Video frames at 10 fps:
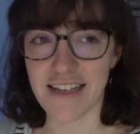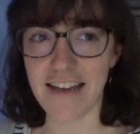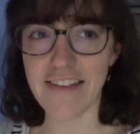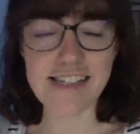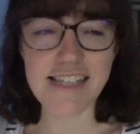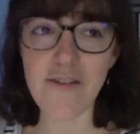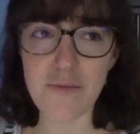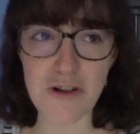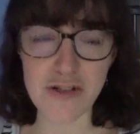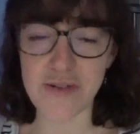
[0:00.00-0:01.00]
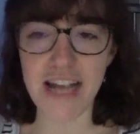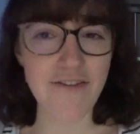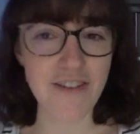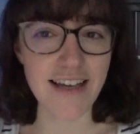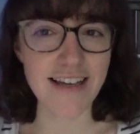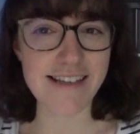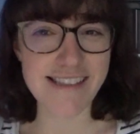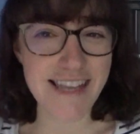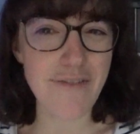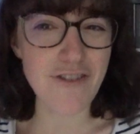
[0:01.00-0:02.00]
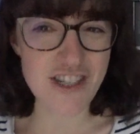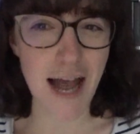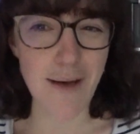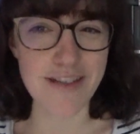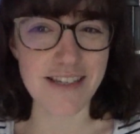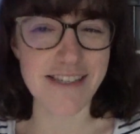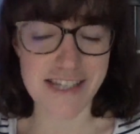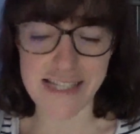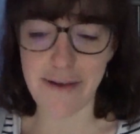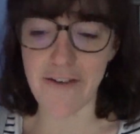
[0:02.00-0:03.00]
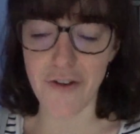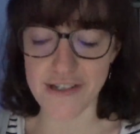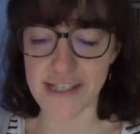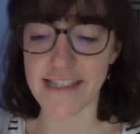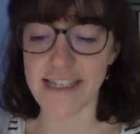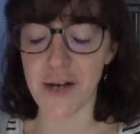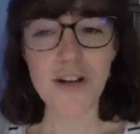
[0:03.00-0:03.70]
and there's several books which have like several chapters just about fox hunting,